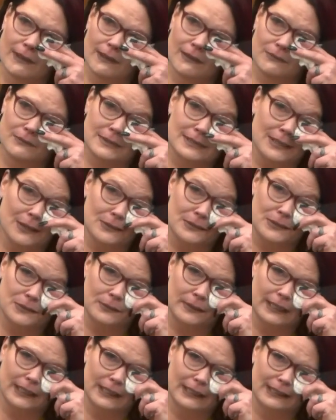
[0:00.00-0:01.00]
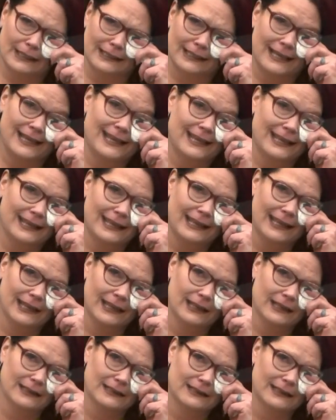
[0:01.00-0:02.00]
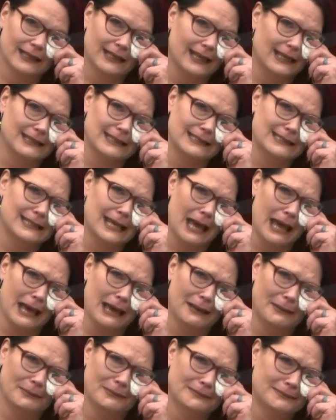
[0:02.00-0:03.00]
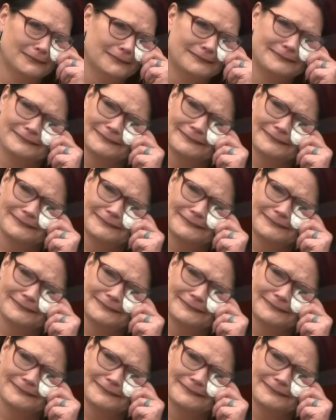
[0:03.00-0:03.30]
it was so sweet. And at the time,